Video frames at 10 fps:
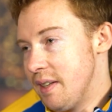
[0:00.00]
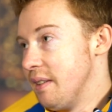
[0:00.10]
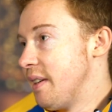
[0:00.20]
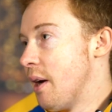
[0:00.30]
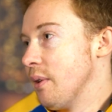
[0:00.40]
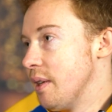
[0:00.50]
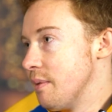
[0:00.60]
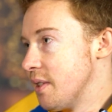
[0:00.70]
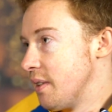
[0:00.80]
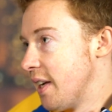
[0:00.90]
now
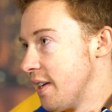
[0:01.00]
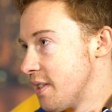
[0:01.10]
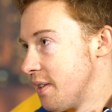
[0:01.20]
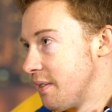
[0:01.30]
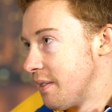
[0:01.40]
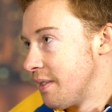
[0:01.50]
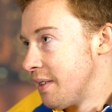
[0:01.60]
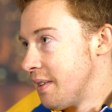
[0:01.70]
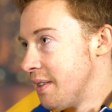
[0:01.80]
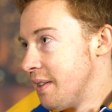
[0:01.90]
lives in Kingston.
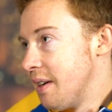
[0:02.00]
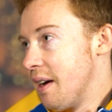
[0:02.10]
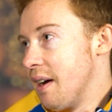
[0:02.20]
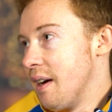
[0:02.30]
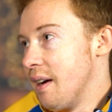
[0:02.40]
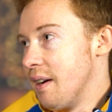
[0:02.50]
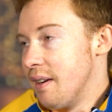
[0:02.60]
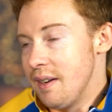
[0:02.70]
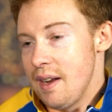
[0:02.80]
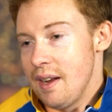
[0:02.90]

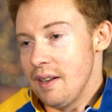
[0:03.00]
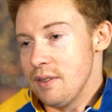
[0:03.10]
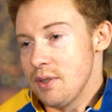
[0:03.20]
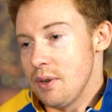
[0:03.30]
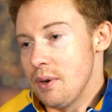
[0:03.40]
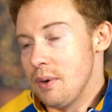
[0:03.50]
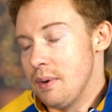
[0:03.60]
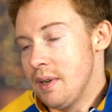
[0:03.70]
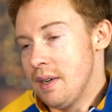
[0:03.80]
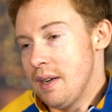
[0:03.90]
And so
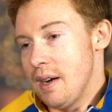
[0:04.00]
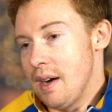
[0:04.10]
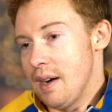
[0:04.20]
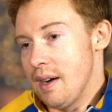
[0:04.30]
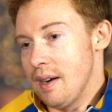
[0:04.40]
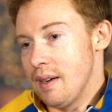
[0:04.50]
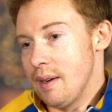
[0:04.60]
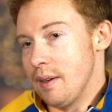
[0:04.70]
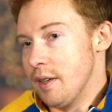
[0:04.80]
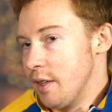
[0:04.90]

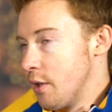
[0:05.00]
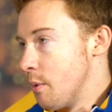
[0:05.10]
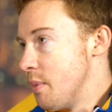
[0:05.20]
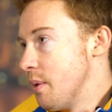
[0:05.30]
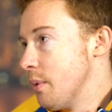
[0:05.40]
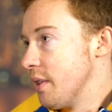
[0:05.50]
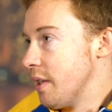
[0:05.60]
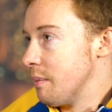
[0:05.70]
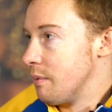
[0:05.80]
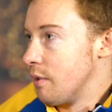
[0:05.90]
I'm gonna go meet with
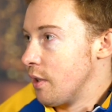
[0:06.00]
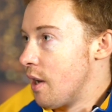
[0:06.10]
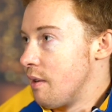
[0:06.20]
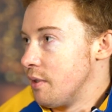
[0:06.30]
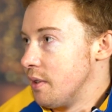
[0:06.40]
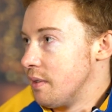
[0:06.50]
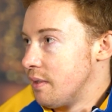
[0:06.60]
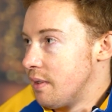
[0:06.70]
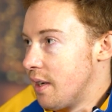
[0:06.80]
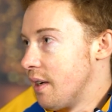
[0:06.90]
him for coffee
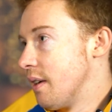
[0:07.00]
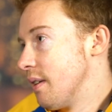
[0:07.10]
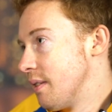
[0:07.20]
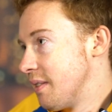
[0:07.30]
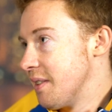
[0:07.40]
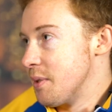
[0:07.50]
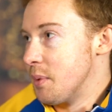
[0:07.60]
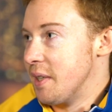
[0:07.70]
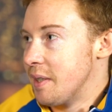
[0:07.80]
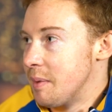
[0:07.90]
this
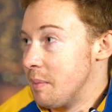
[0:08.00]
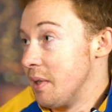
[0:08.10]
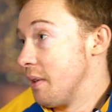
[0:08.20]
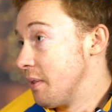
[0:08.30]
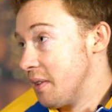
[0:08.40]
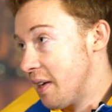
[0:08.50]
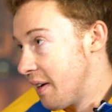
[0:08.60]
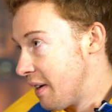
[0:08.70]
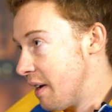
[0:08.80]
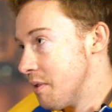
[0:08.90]
week. But other than
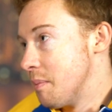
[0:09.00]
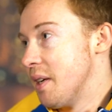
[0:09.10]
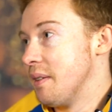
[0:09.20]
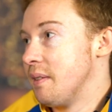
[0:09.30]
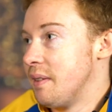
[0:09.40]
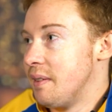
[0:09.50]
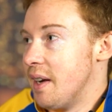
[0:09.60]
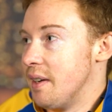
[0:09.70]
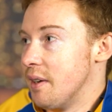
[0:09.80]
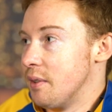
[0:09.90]
that, I haven't met
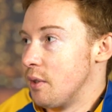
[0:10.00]
any other